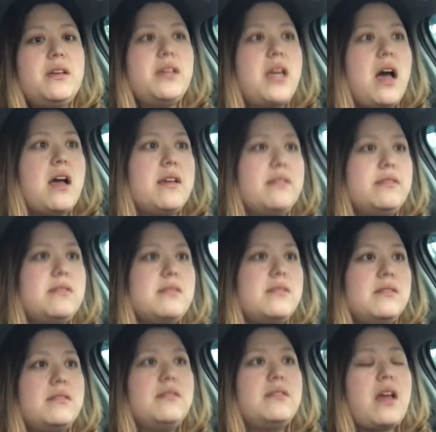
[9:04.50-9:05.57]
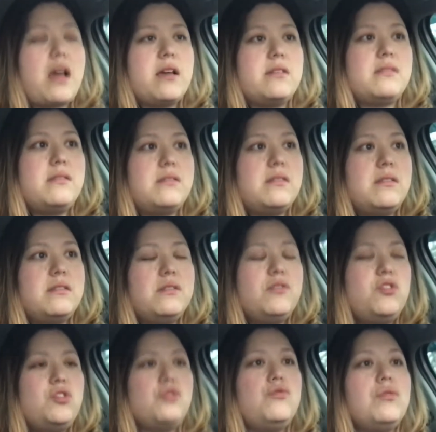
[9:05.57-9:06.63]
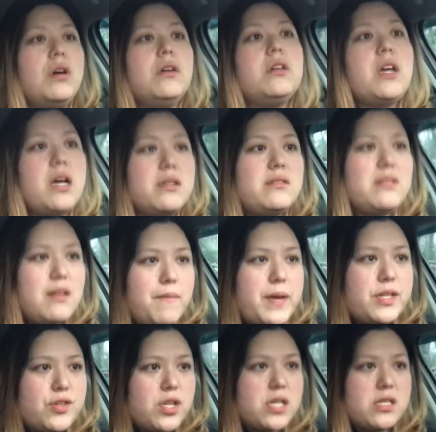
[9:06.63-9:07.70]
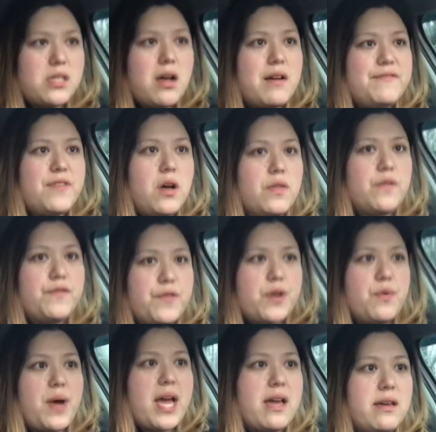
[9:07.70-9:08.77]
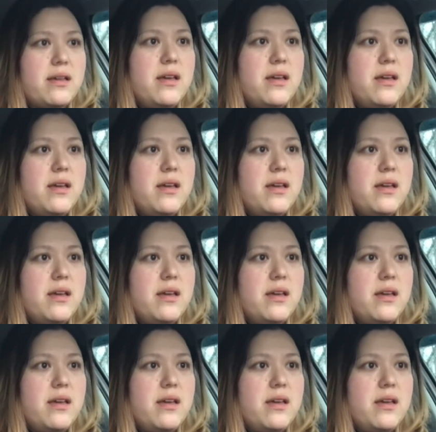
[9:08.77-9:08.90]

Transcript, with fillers: guys, do not cut semi trucks off on the freeway.